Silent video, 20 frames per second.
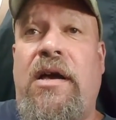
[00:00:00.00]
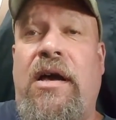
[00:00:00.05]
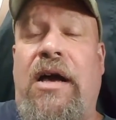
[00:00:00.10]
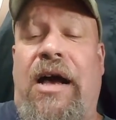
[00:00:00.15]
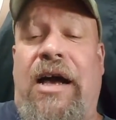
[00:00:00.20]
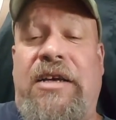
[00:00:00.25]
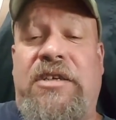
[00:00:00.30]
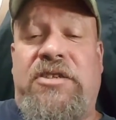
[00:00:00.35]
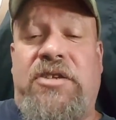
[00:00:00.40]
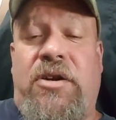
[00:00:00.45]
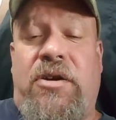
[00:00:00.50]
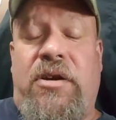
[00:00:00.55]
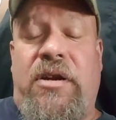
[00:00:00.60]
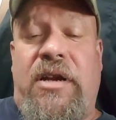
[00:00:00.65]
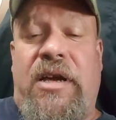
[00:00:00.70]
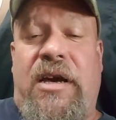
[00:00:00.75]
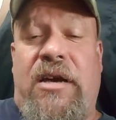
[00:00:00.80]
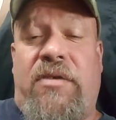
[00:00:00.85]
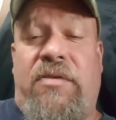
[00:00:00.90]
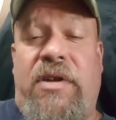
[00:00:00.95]
I started
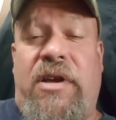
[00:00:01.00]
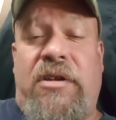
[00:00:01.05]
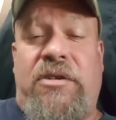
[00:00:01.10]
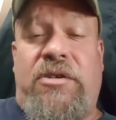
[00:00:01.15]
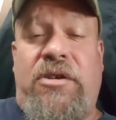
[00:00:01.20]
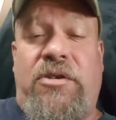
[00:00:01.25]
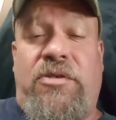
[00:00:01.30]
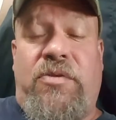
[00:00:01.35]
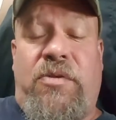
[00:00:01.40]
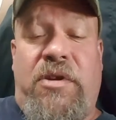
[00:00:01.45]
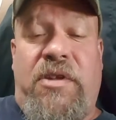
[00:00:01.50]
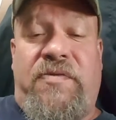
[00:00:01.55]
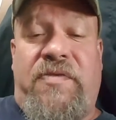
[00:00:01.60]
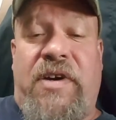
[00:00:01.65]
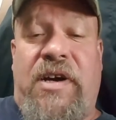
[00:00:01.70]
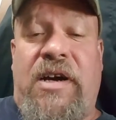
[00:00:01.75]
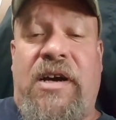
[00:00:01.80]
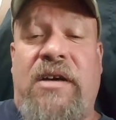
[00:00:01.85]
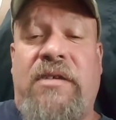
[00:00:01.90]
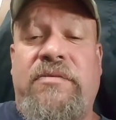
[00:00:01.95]
out around
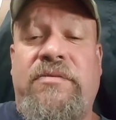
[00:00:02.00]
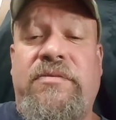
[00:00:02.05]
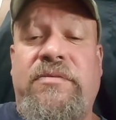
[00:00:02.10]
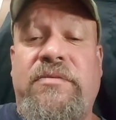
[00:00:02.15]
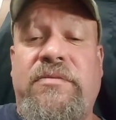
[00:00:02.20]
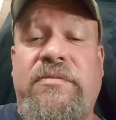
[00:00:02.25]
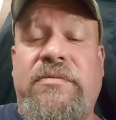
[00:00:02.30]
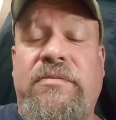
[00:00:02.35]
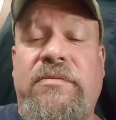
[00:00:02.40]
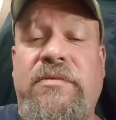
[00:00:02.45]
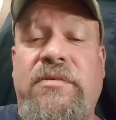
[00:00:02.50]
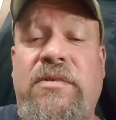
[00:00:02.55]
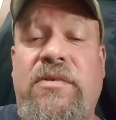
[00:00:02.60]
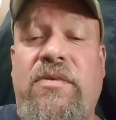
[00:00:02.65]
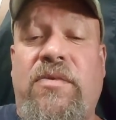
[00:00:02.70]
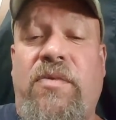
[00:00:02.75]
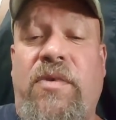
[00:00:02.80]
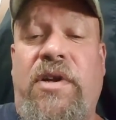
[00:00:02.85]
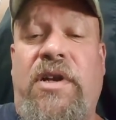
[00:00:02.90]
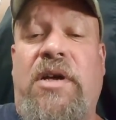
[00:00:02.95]
225,
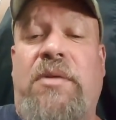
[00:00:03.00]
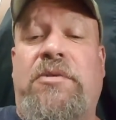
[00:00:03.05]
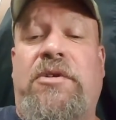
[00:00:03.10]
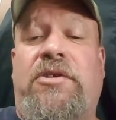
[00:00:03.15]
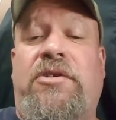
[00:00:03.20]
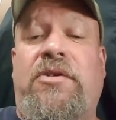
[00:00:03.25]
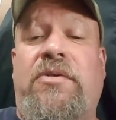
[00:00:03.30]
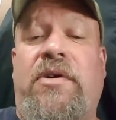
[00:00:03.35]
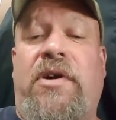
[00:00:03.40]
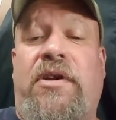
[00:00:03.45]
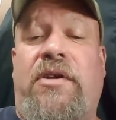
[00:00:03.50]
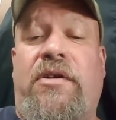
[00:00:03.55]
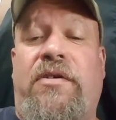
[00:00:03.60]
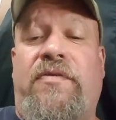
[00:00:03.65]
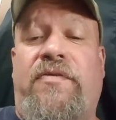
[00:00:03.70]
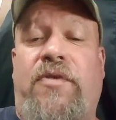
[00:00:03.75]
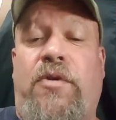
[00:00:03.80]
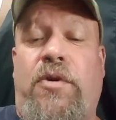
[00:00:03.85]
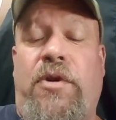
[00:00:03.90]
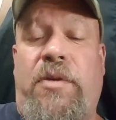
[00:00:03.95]
went up to
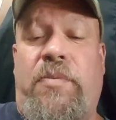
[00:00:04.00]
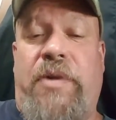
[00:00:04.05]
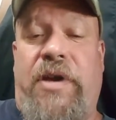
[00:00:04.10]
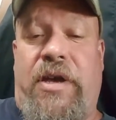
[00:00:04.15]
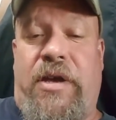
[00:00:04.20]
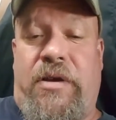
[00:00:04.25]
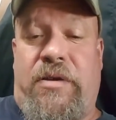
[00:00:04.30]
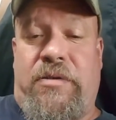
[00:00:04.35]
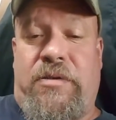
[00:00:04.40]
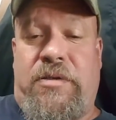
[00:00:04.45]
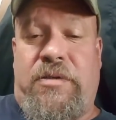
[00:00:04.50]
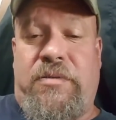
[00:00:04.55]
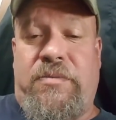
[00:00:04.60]
240 pounds.